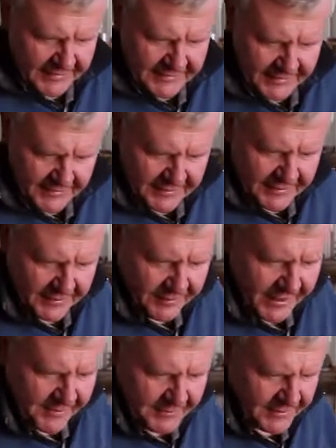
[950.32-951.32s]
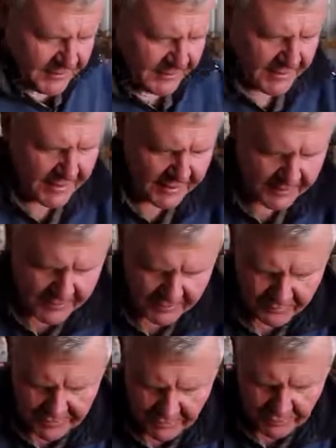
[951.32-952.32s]
out so that the frames, so you get a bit
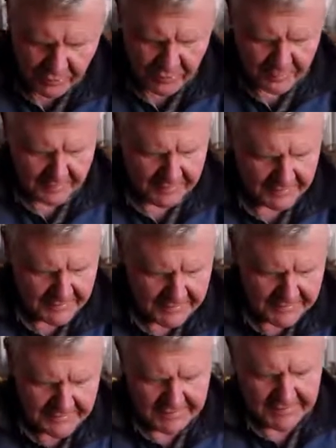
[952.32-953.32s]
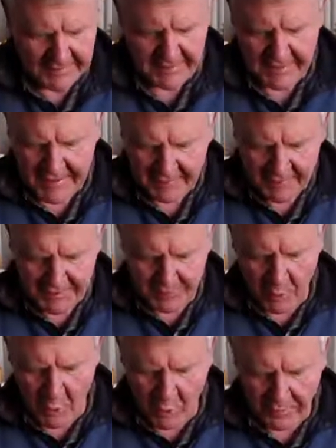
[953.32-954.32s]
of wriggle room. You can't have this
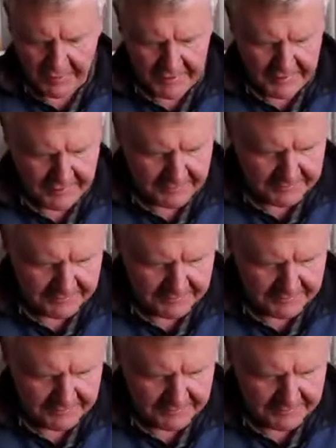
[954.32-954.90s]
perfectly,